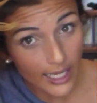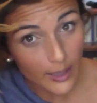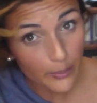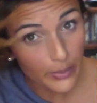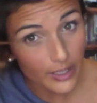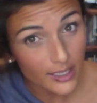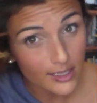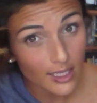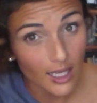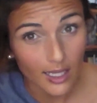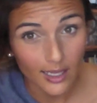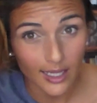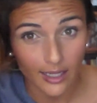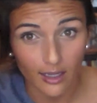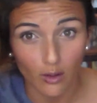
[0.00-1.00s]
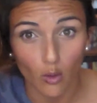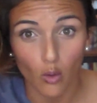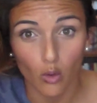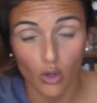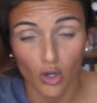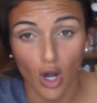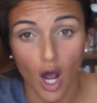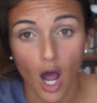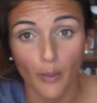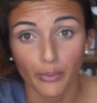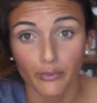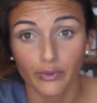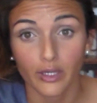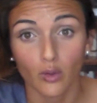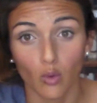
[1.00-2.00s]
light, but it's like
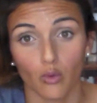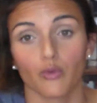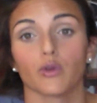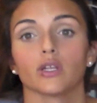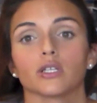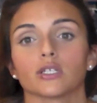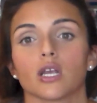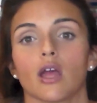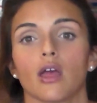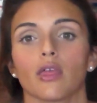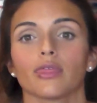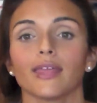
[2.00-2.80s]
coppery orange.